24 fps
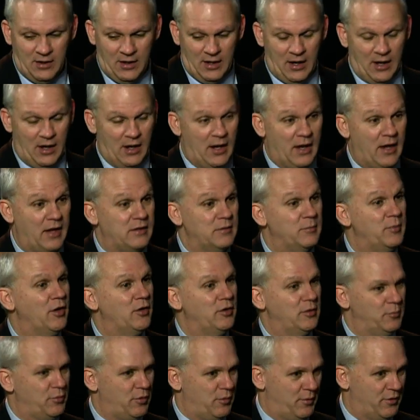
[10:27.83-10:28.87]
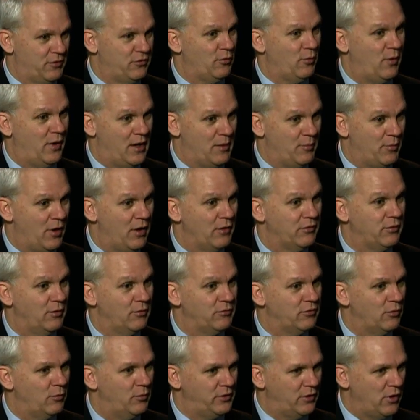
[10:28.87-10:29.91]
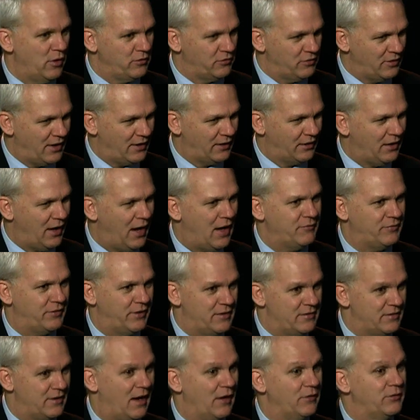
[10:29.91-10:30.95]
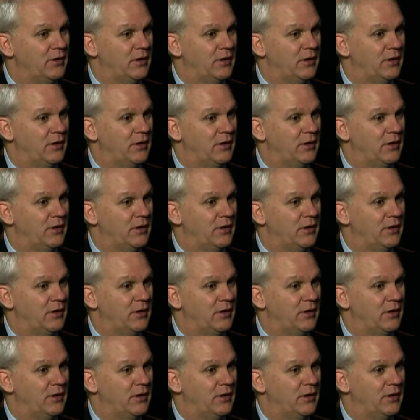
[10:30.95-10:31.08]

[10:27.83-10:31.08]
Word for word: Uh, and the building permits are way up also, so we know there's a lot of confidence out there.